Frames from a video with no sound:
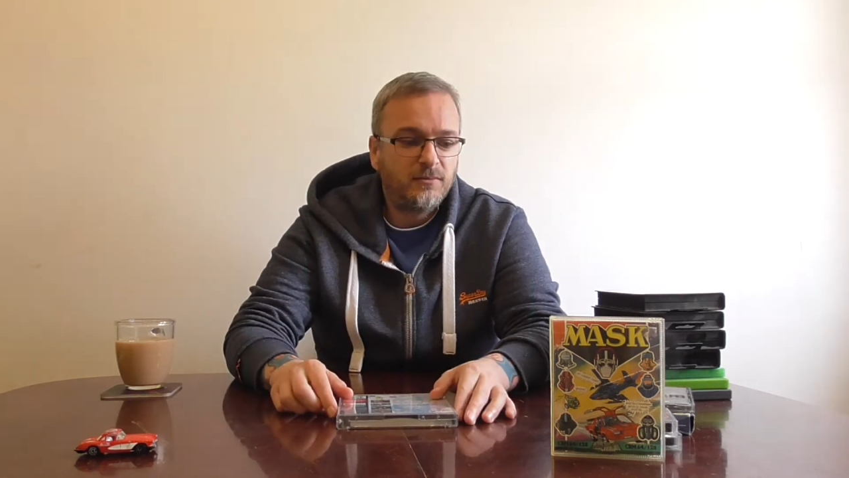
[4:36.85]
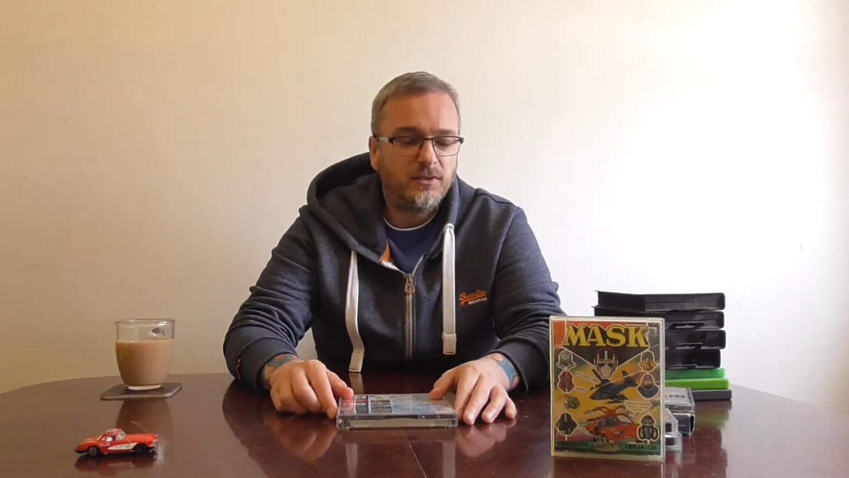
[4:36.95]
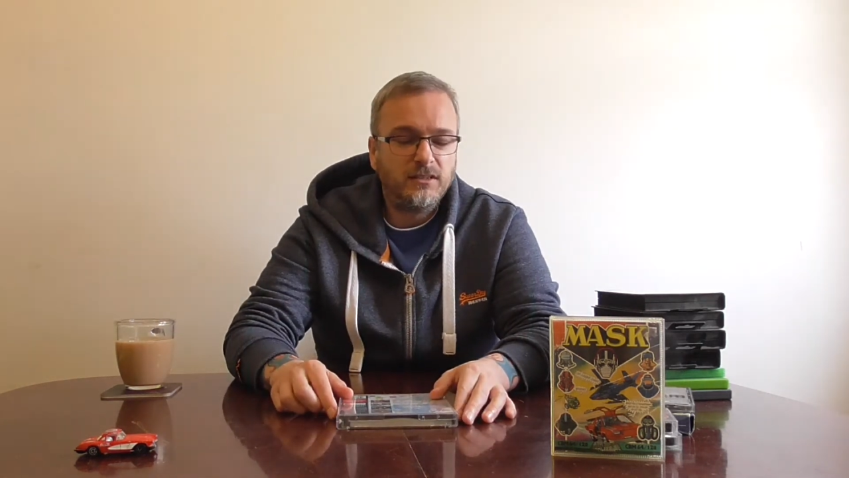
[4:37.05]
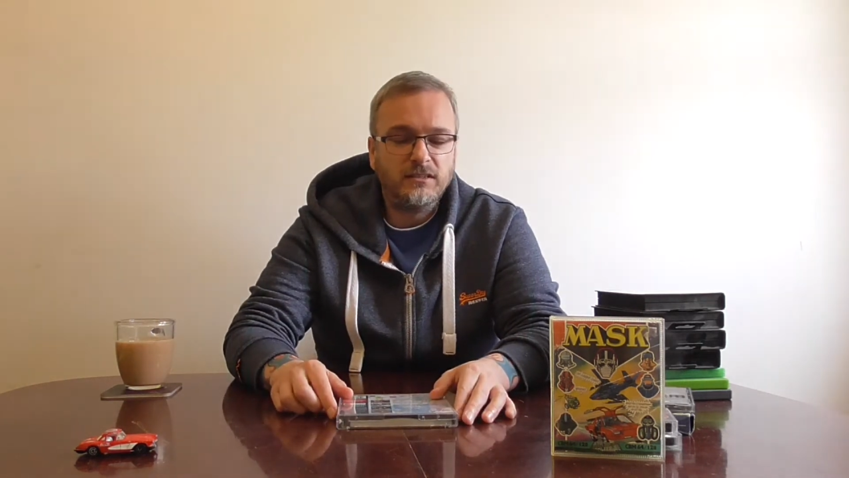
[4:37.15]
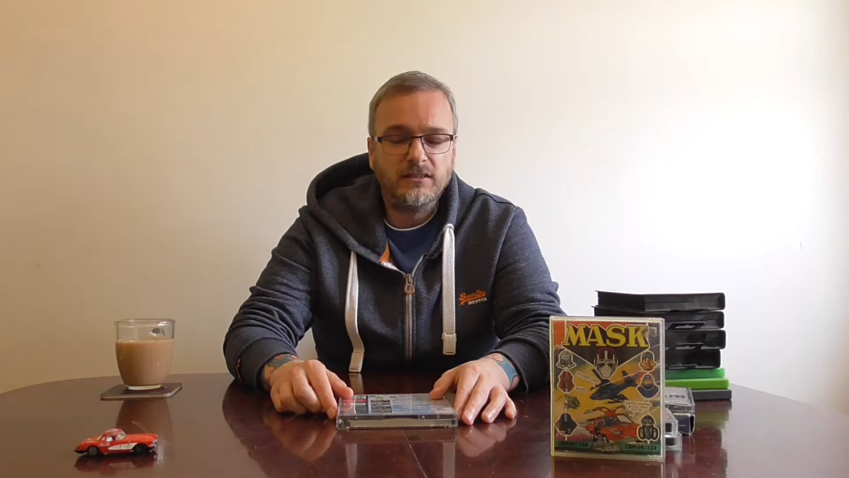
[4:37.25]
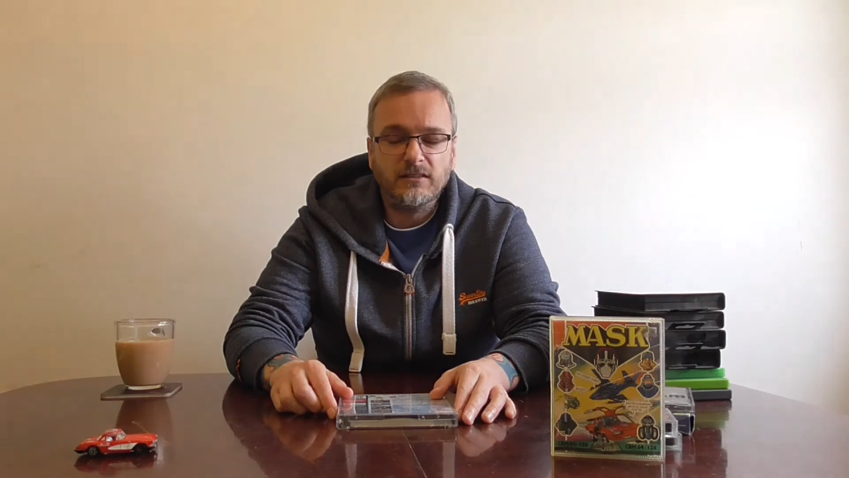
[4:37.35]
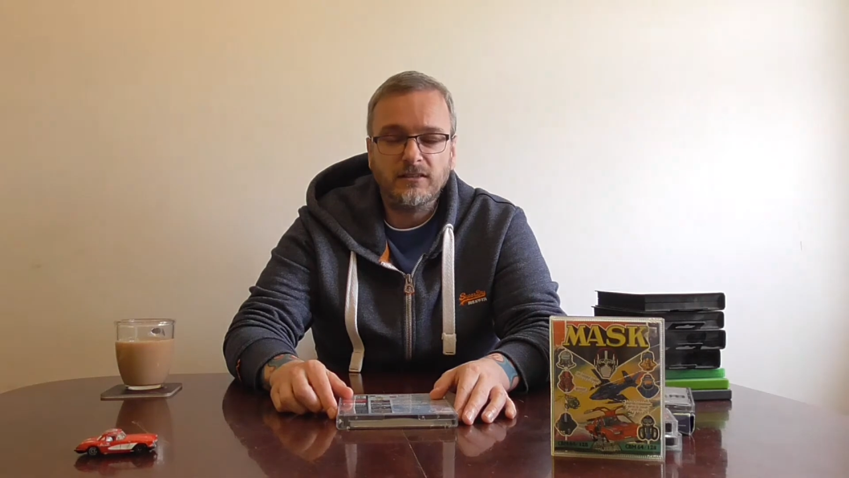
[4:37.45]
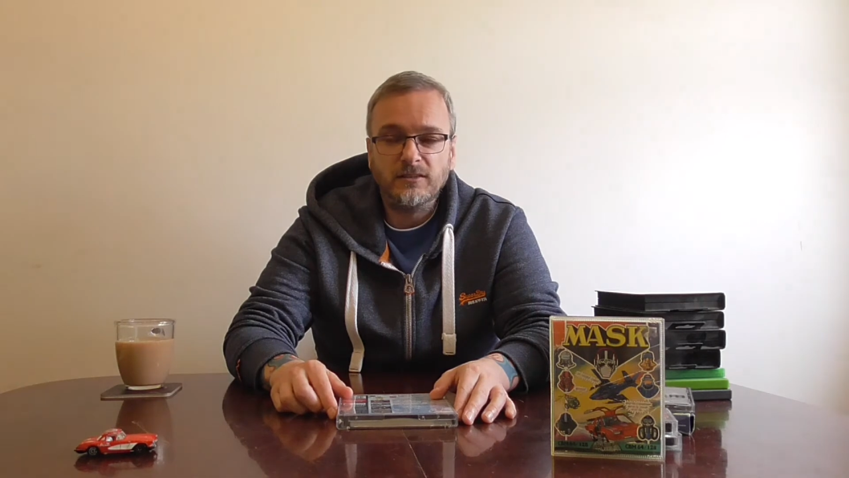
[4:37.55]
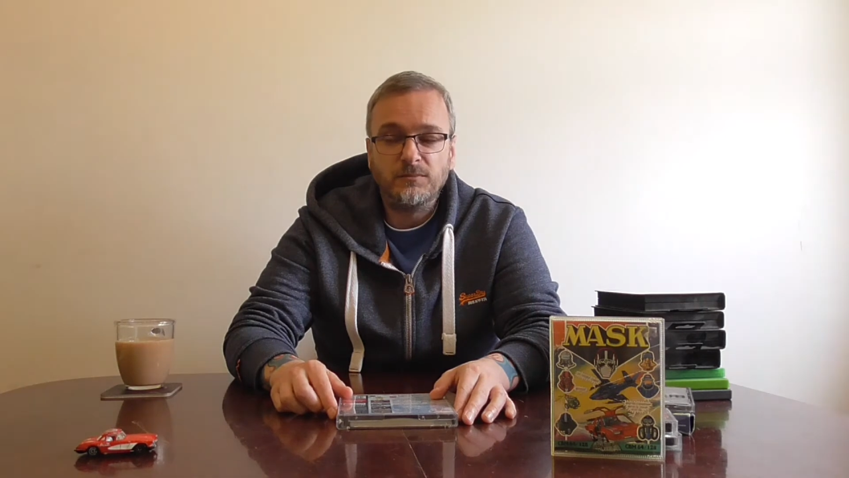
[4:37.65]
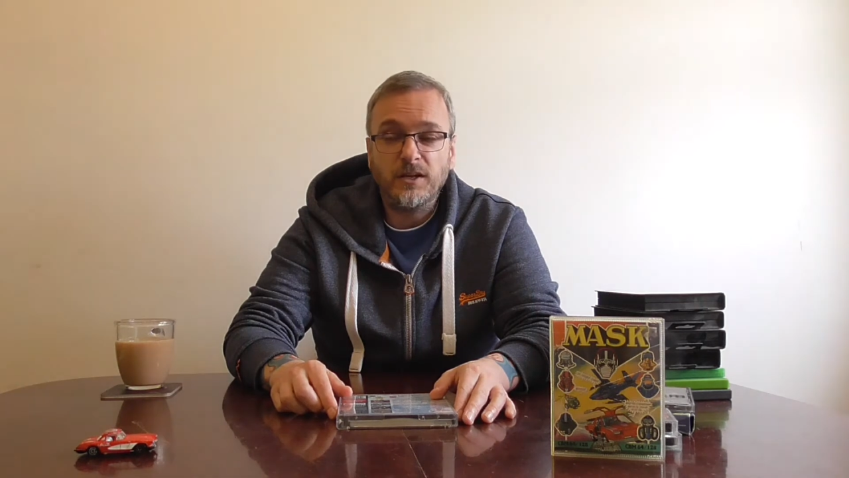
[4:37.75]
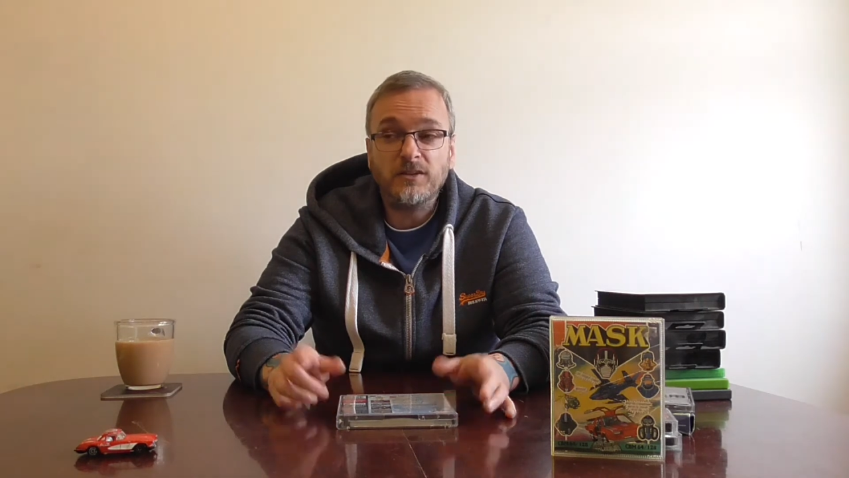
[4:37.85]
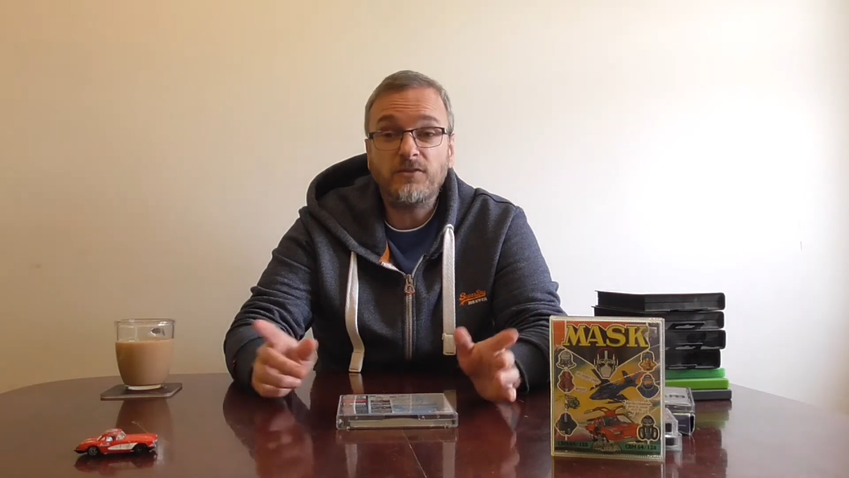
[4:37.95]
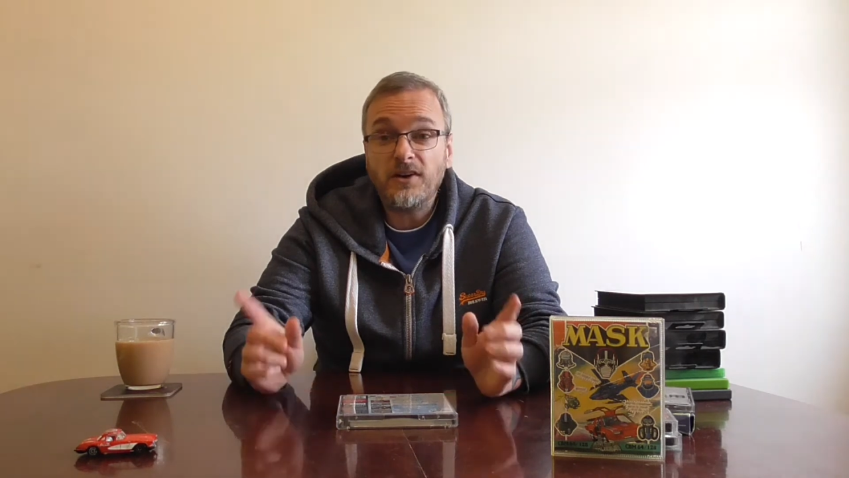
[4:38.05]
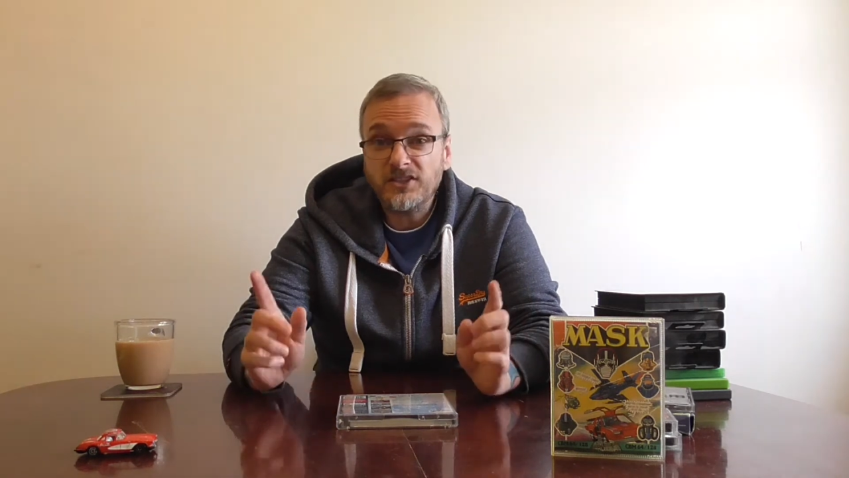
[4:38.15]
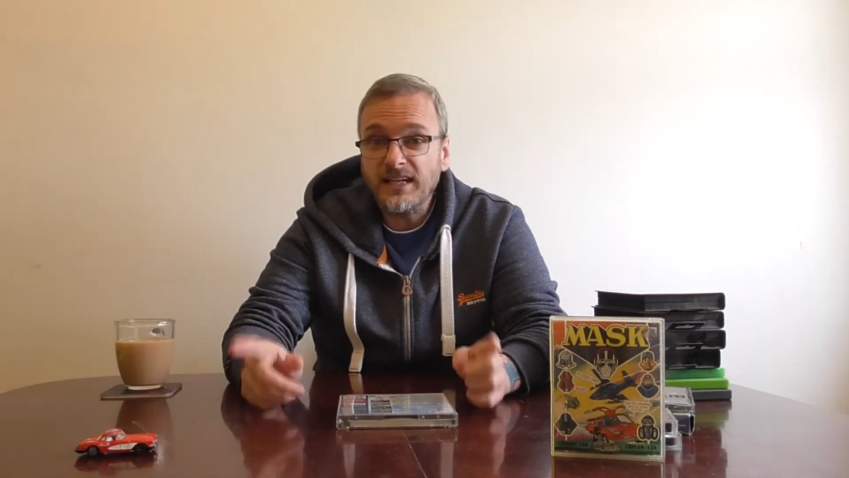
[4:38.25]
But it's
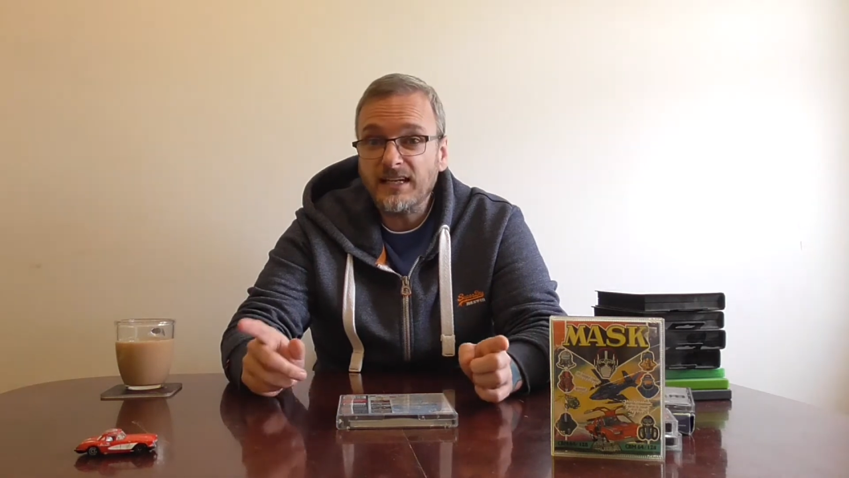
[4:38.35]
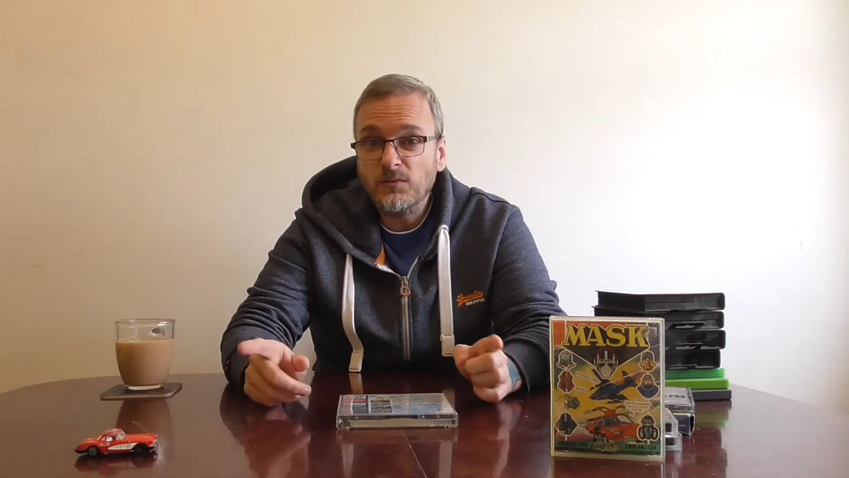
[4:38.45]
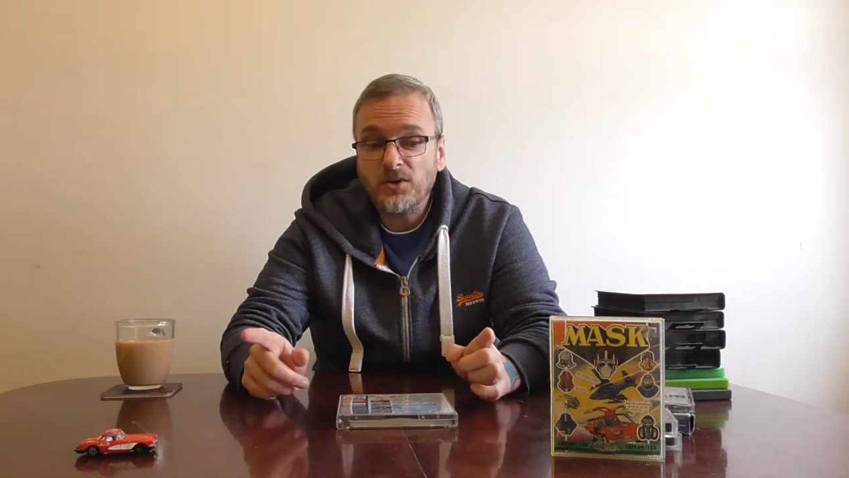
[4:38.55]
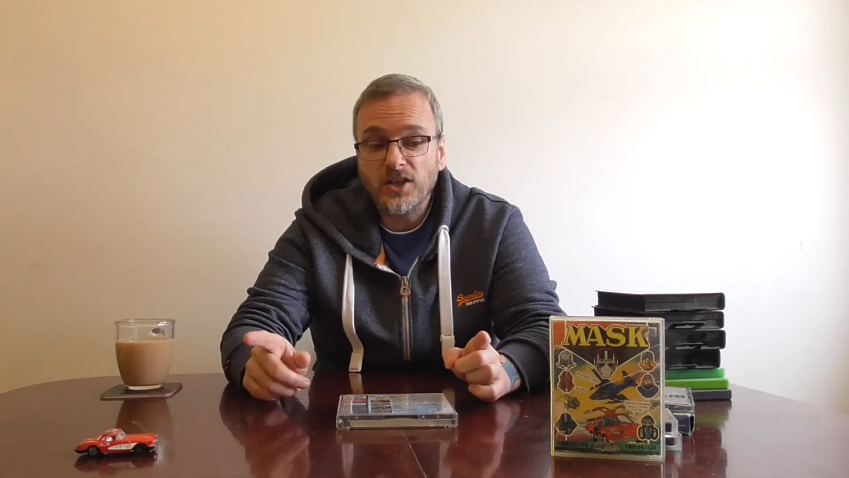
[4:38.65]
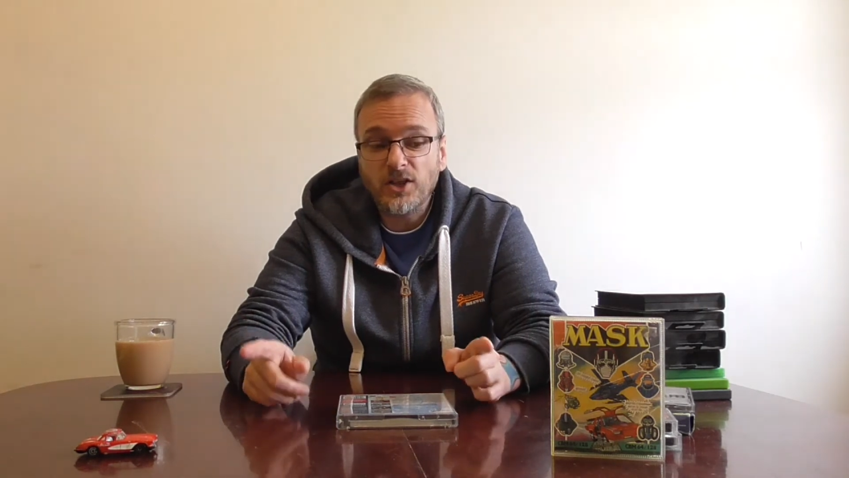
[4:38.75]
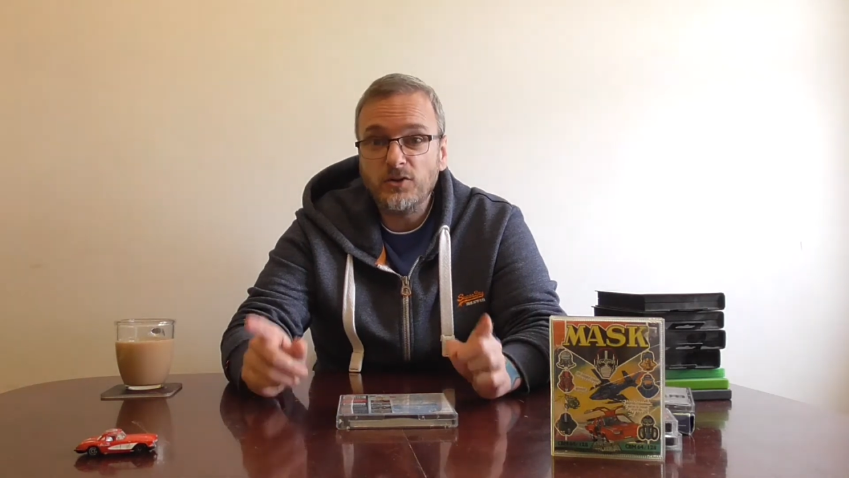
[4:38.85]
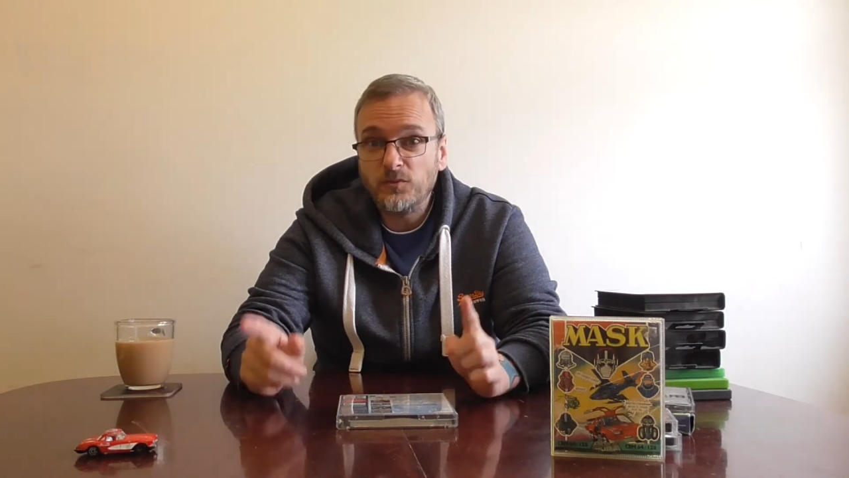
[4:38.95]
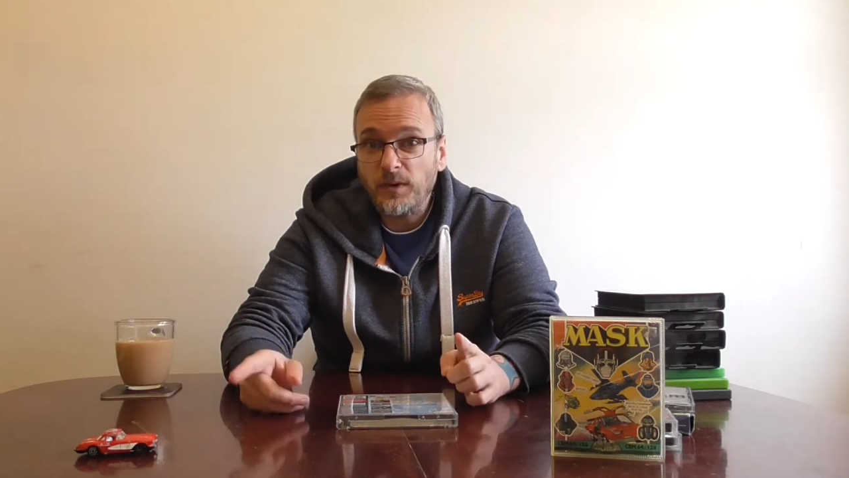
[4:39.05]
by taking one of those